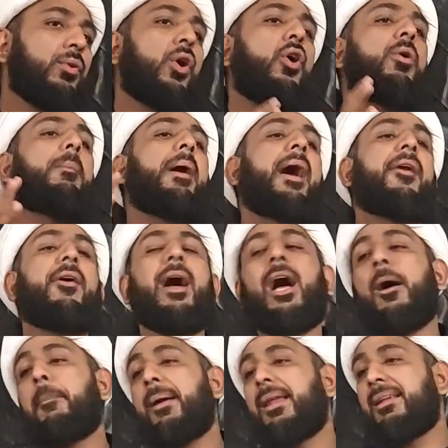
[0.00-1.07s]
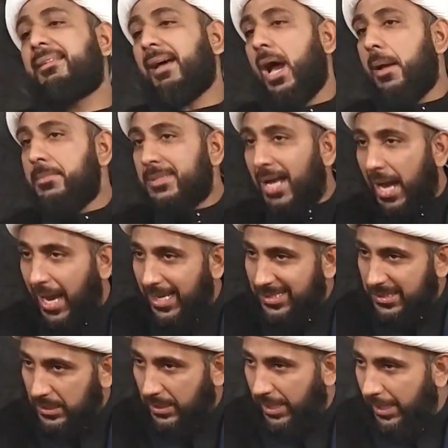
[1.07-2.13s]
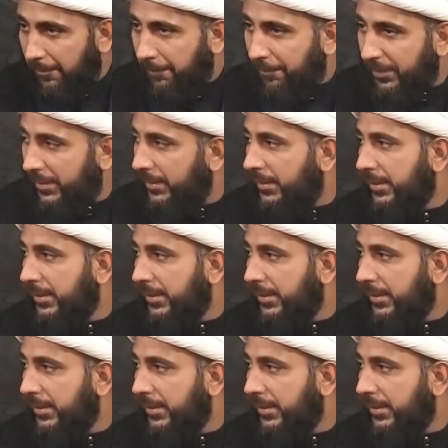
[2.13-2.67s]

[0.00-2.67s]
No matter how many times I slip,